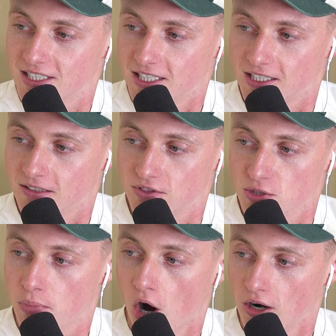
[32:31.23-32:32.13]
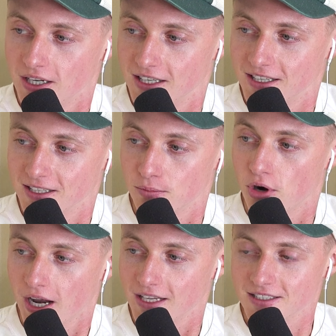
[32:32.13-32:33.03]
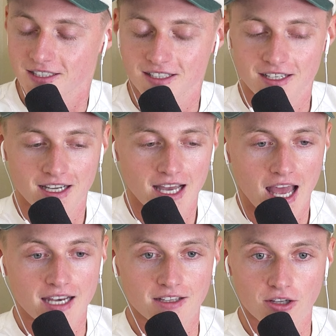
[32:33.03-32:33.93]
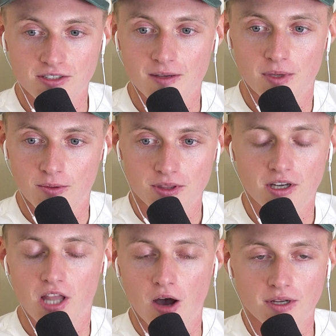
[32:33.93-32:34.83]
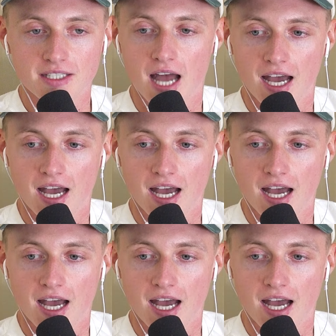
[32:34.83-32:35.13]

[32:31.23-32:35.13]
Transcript: scene of just partying and praise. And he looked at me with the glow in his